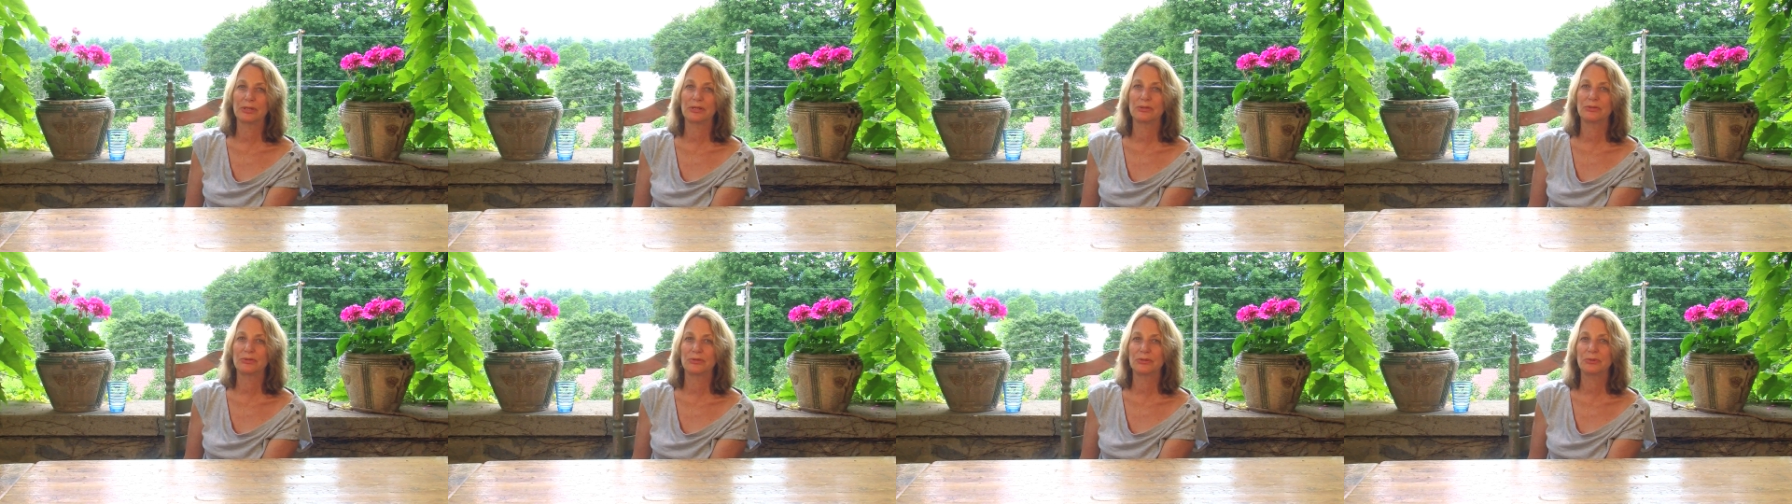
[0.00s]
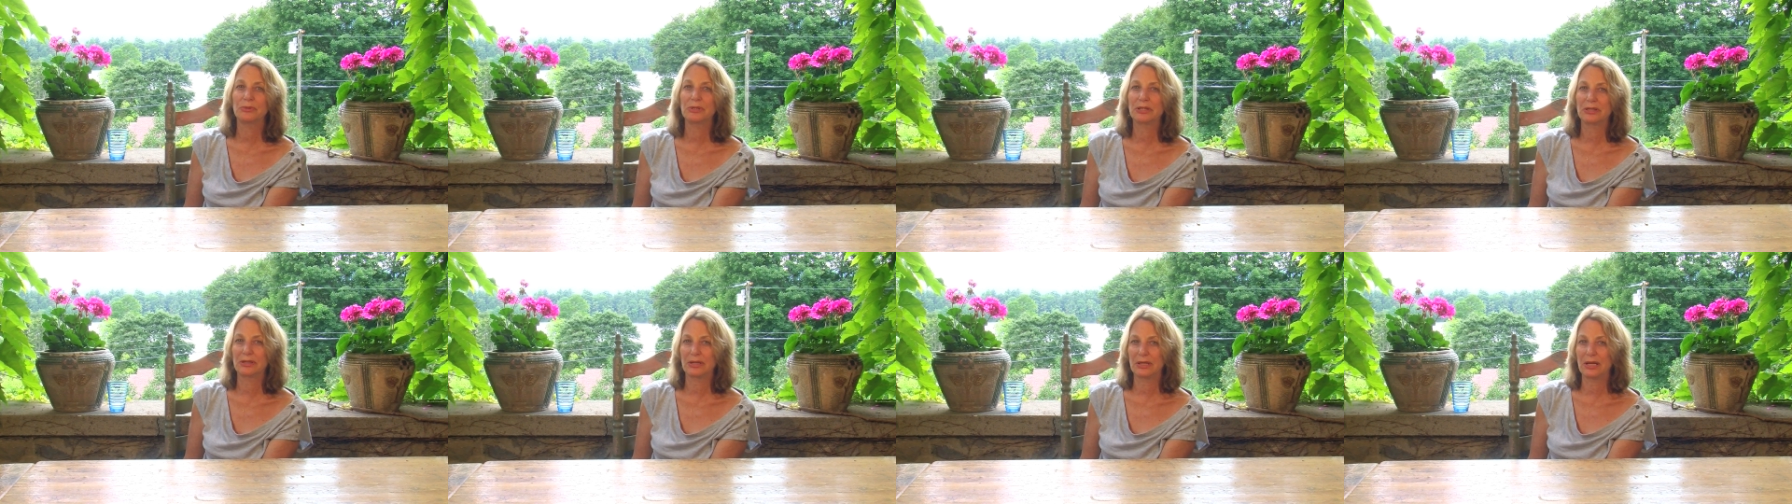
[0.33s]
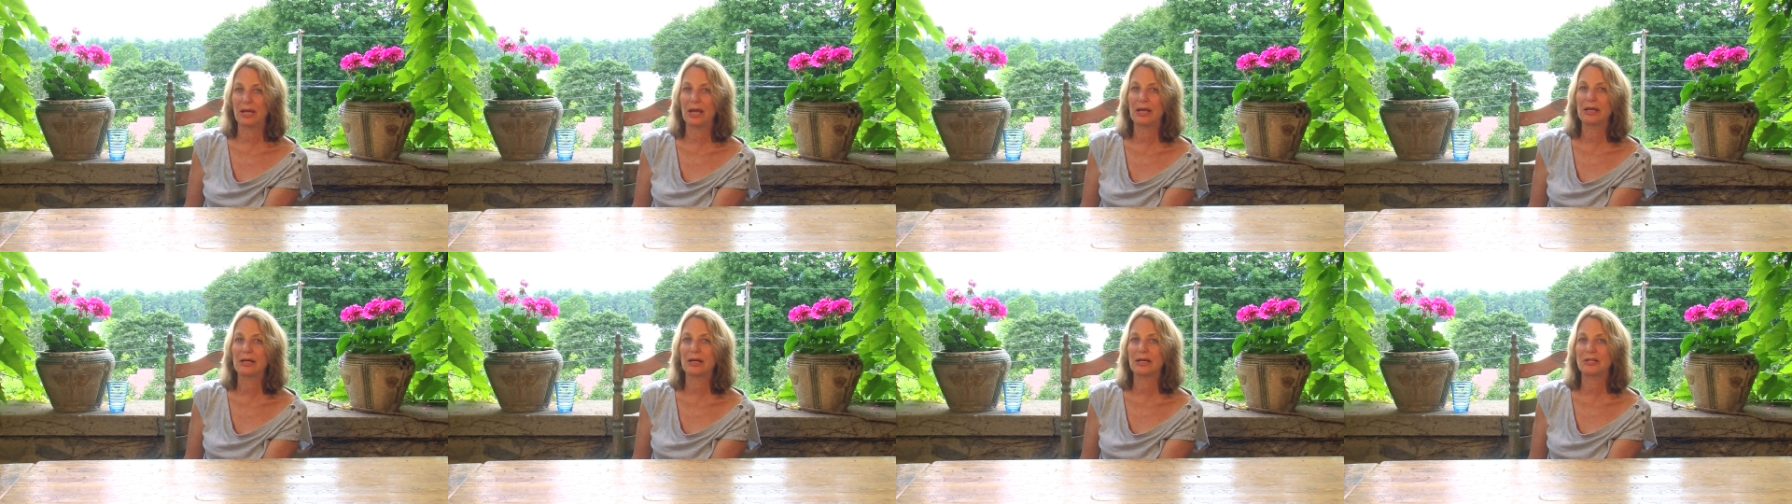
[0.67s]
in doing the
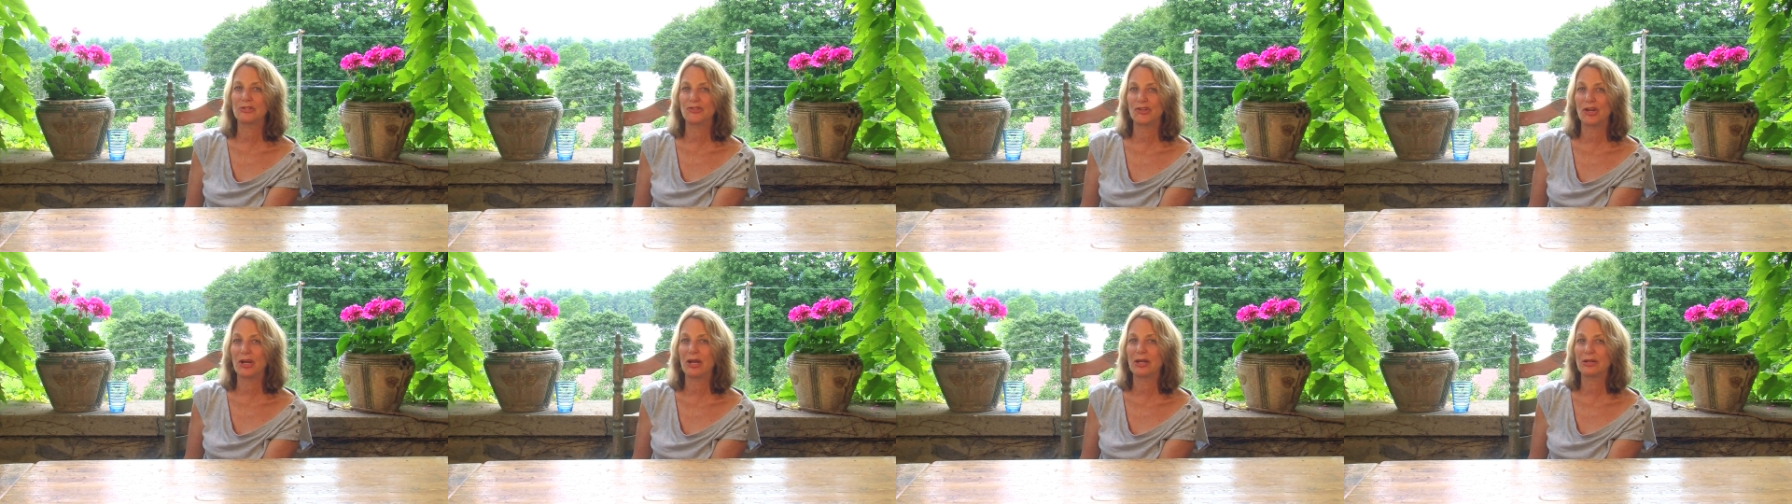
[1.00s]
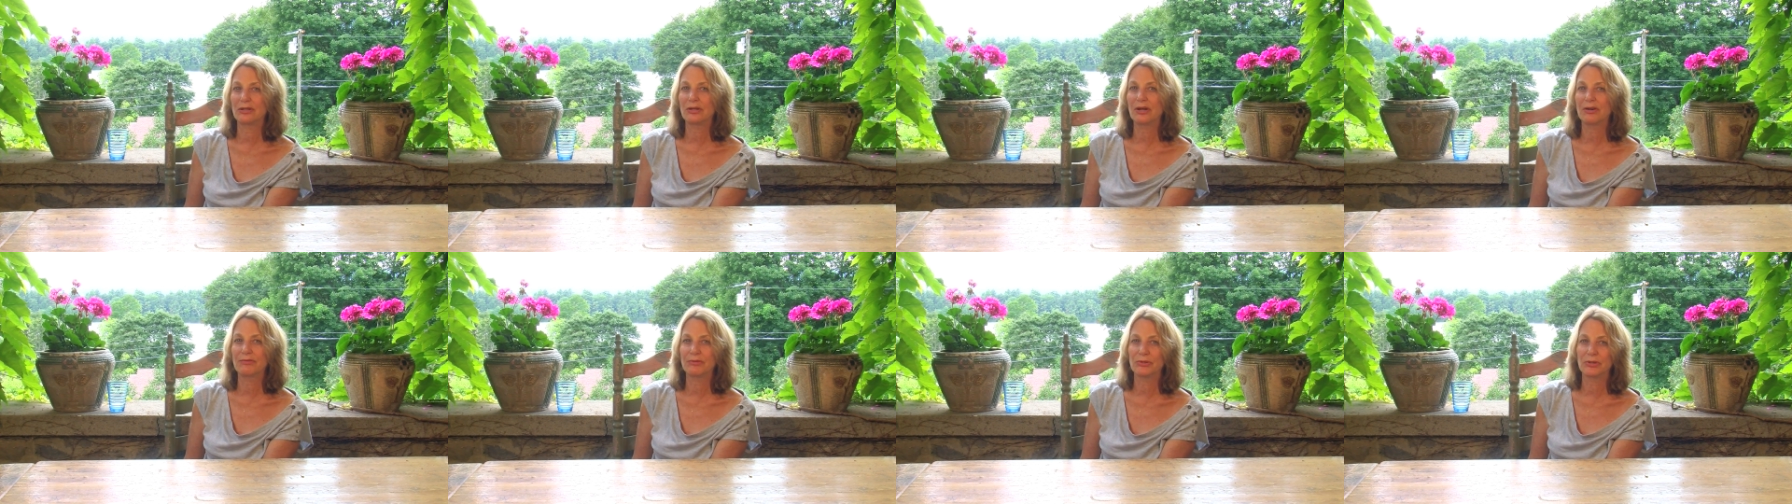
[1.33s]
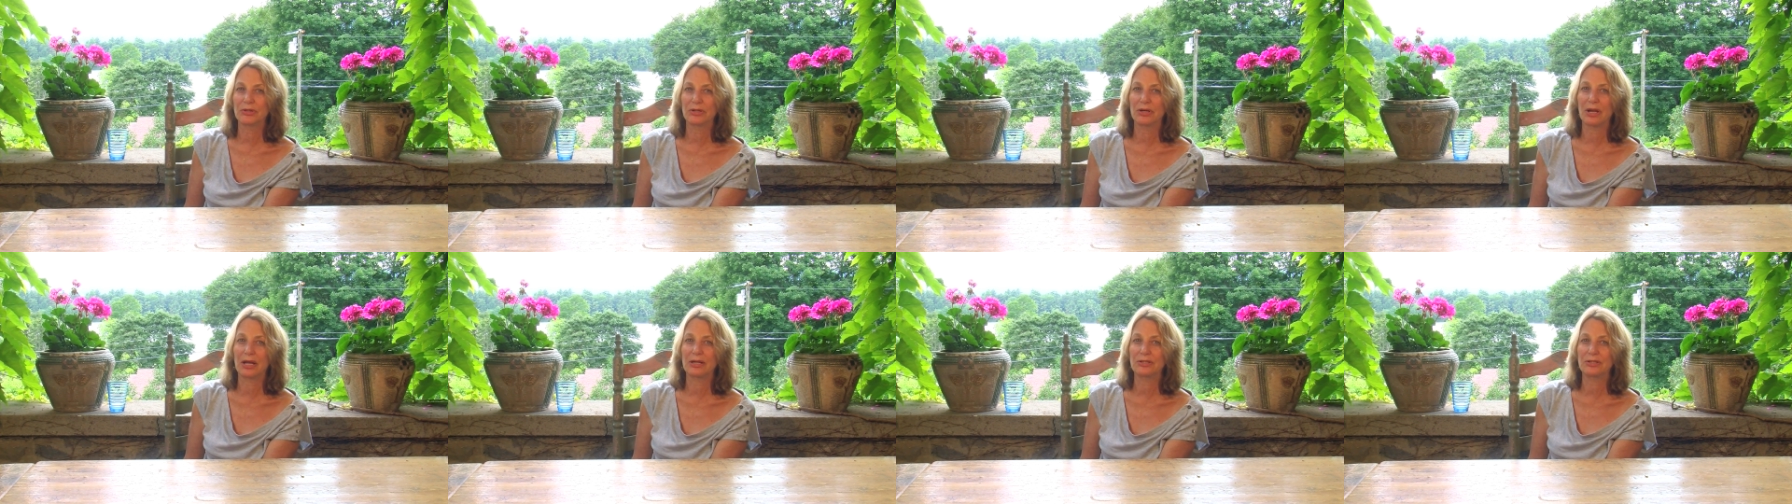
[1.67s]
AIGA cover
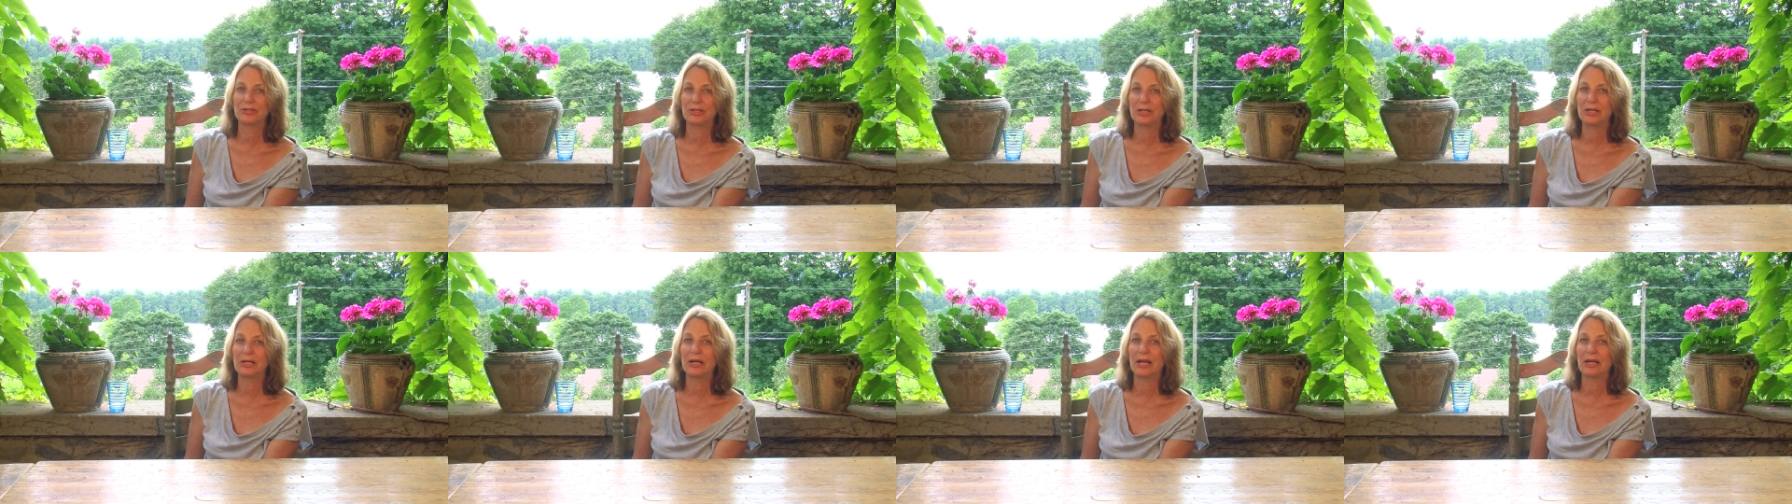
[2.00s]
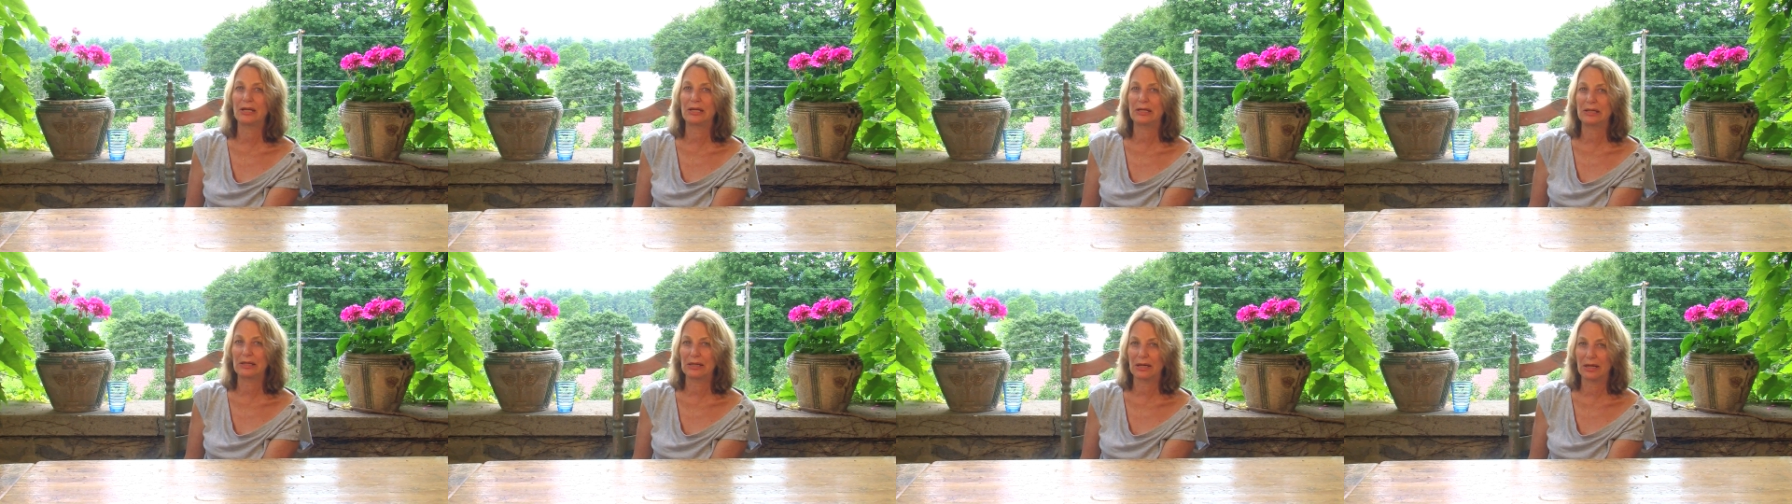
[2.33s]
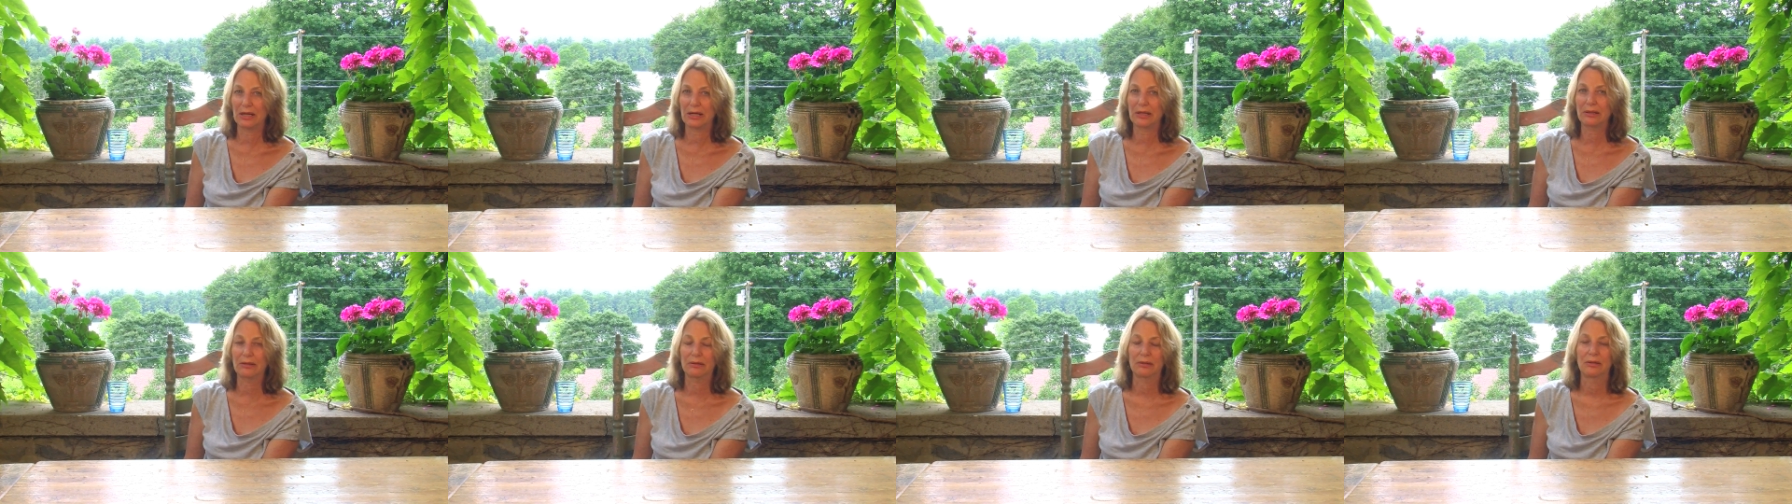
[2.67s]
in
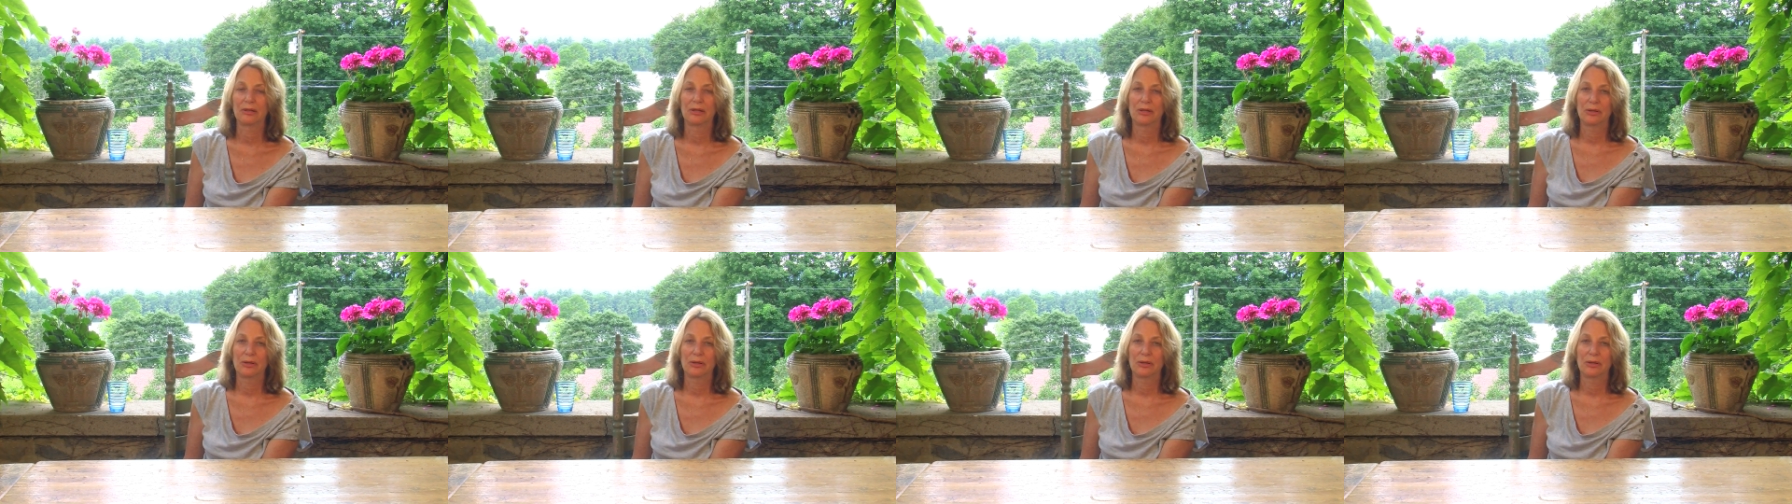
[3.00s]
1989